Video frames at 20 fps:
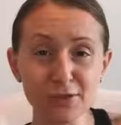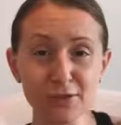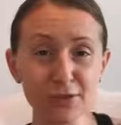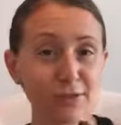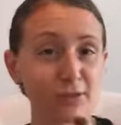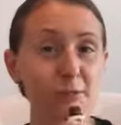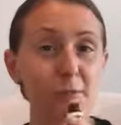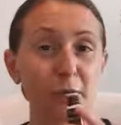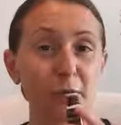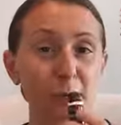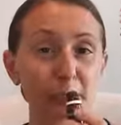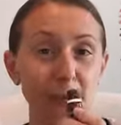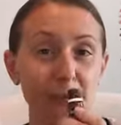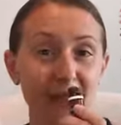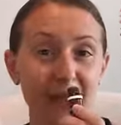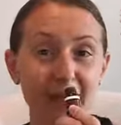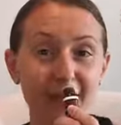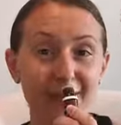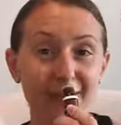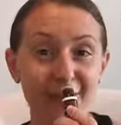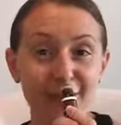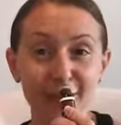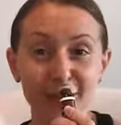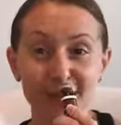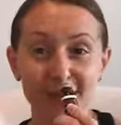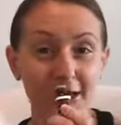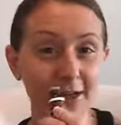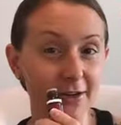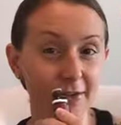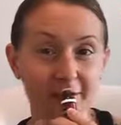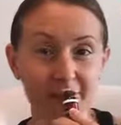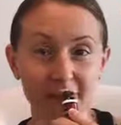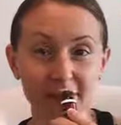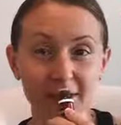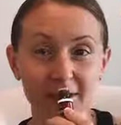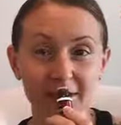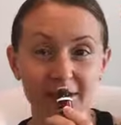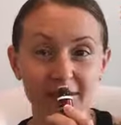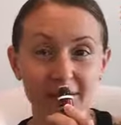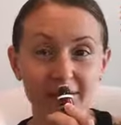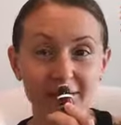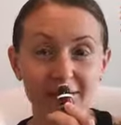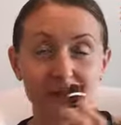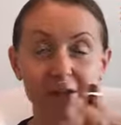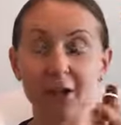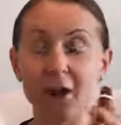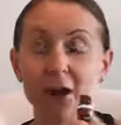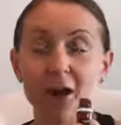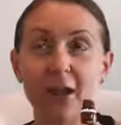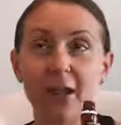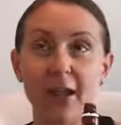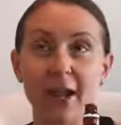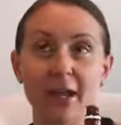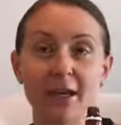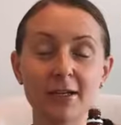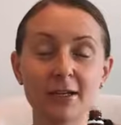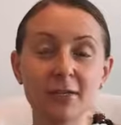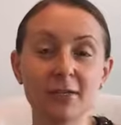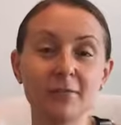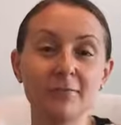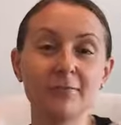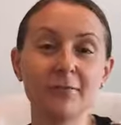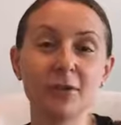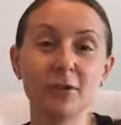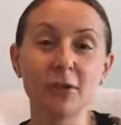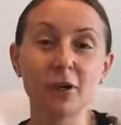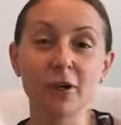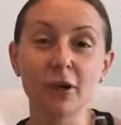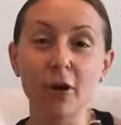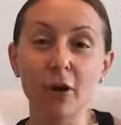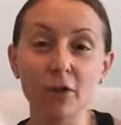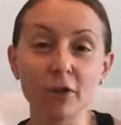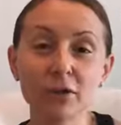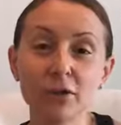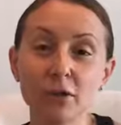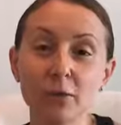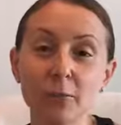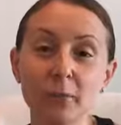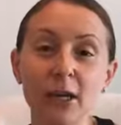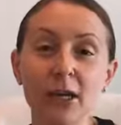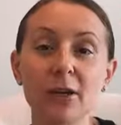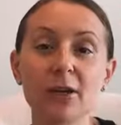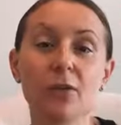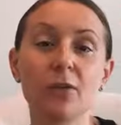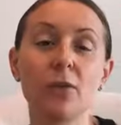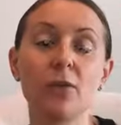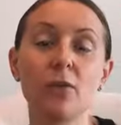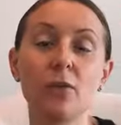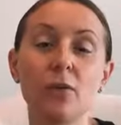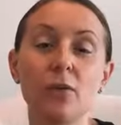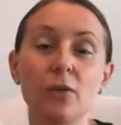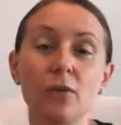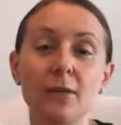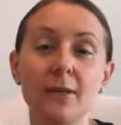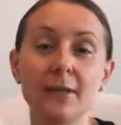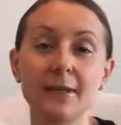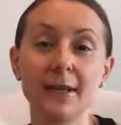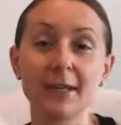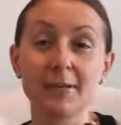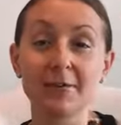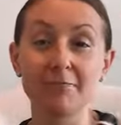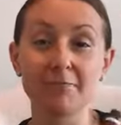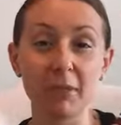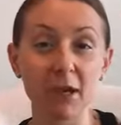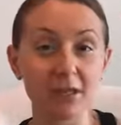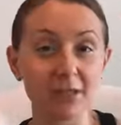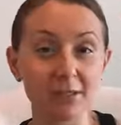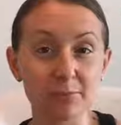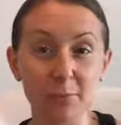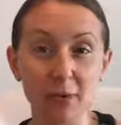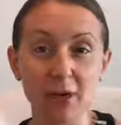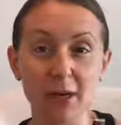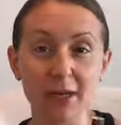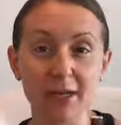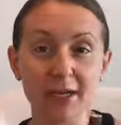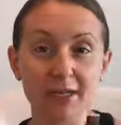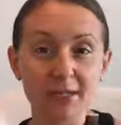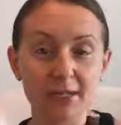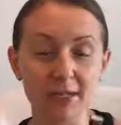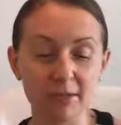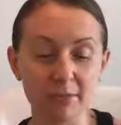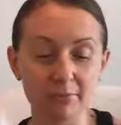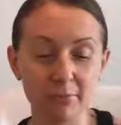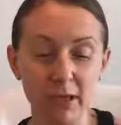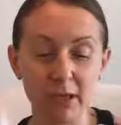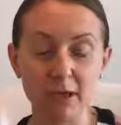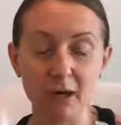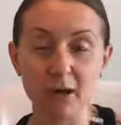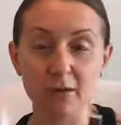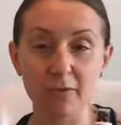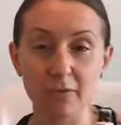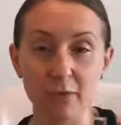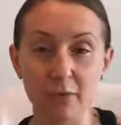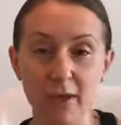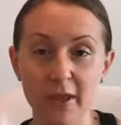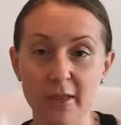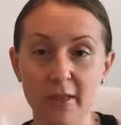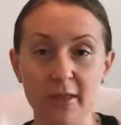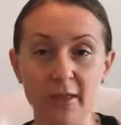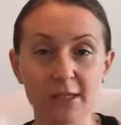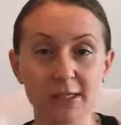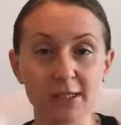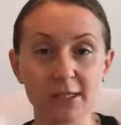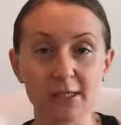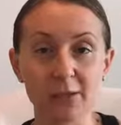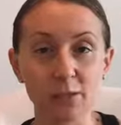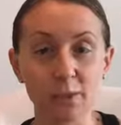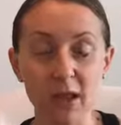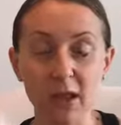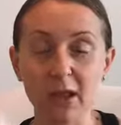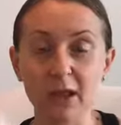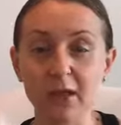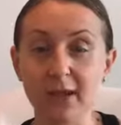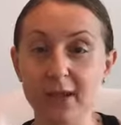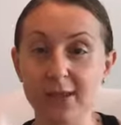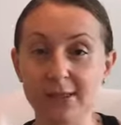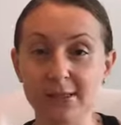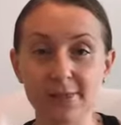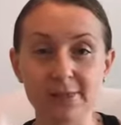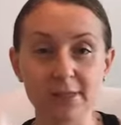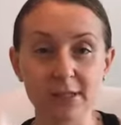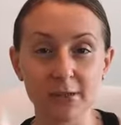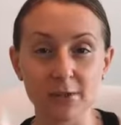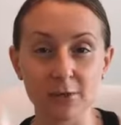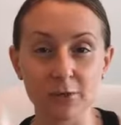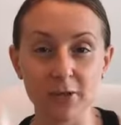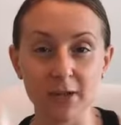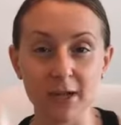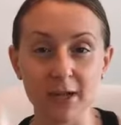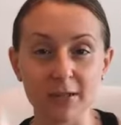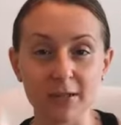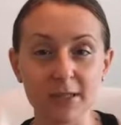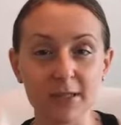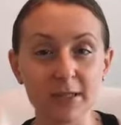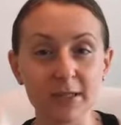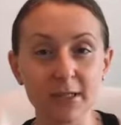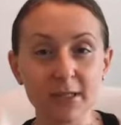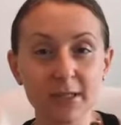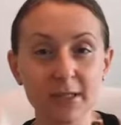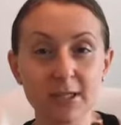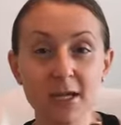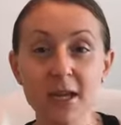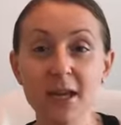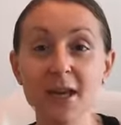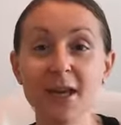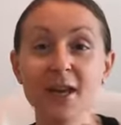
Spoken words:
So this is one you want to have on kind of all hand. You can also make your own like bug spray and bug off with this as well. It has some citronella in it.